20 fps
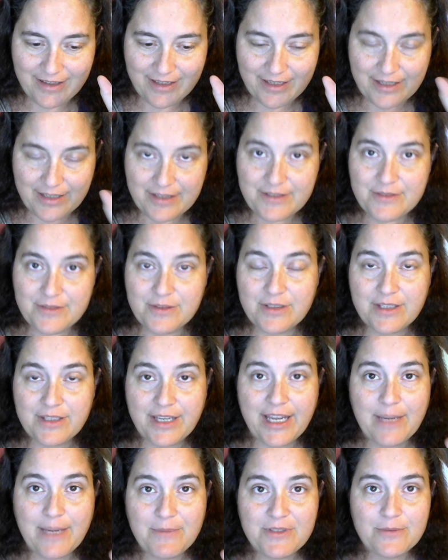
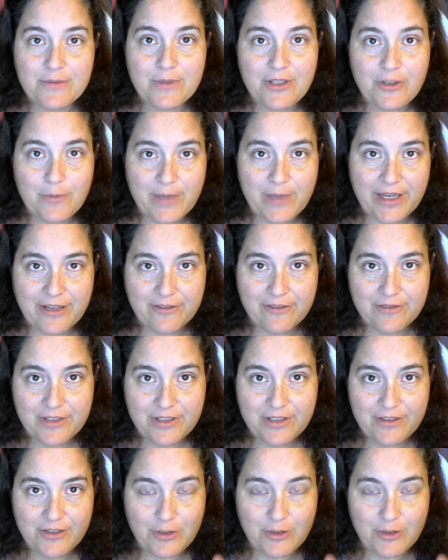the game is what you make of it.